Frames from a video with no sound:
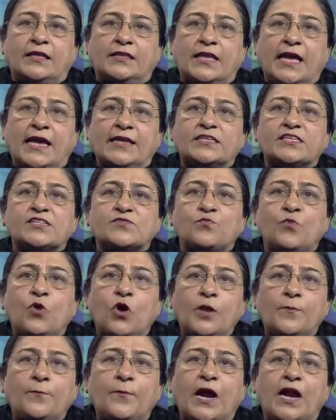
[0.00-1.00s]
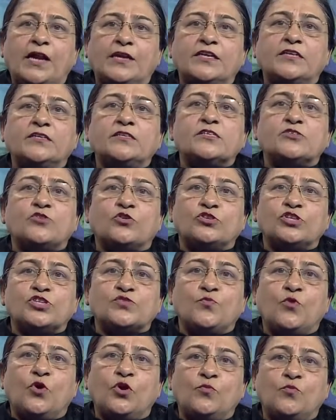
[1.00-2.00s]
that small particles or the
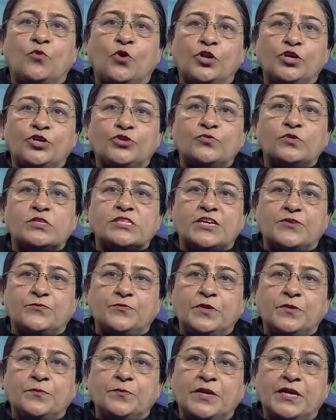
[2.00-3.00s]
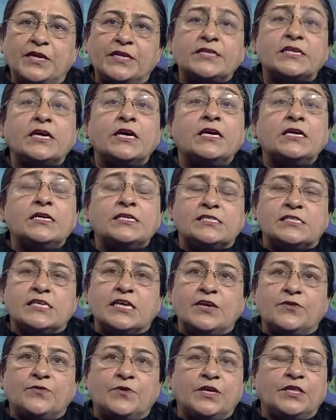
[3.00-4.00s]
small molecules have been made
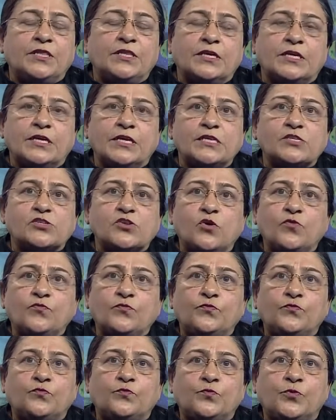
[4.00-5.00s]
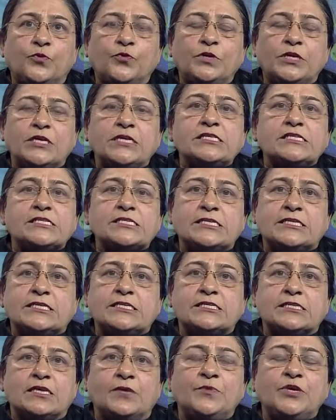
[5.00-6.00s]
say in the case of proteins
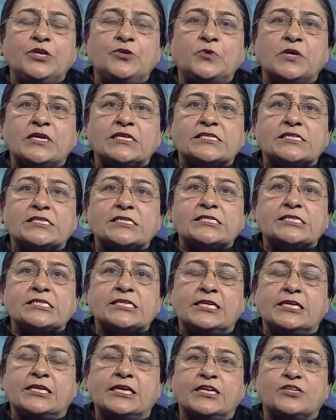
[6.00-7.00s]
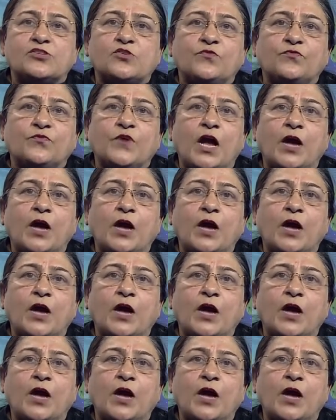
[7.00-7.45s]
it is amino acids in case of